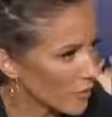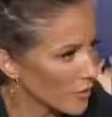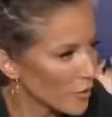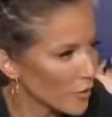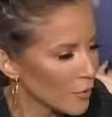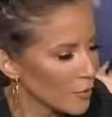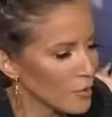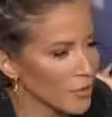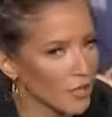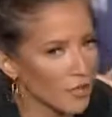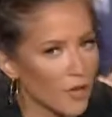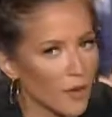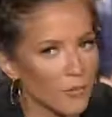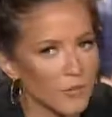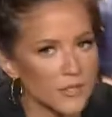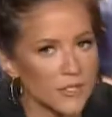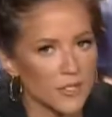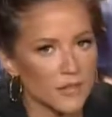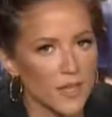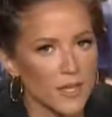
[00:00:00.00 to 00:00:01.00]
when it
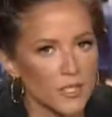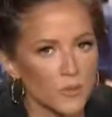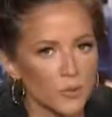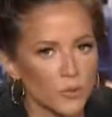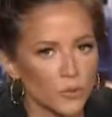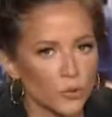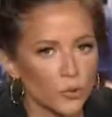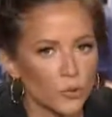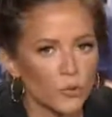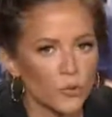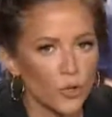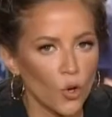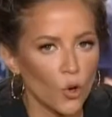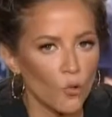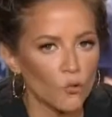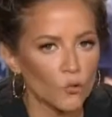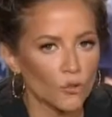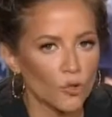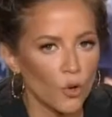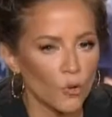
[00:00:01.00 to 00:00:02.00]
comes to that. It's been proven
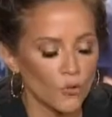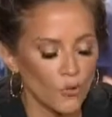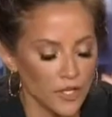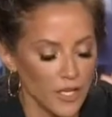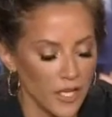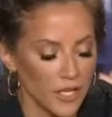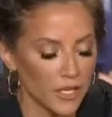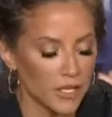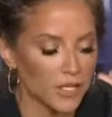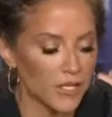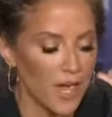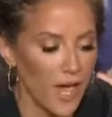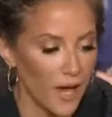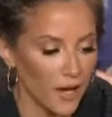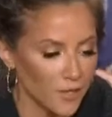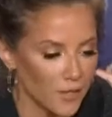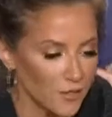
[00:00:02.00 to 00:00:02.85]
over and over again. Nagy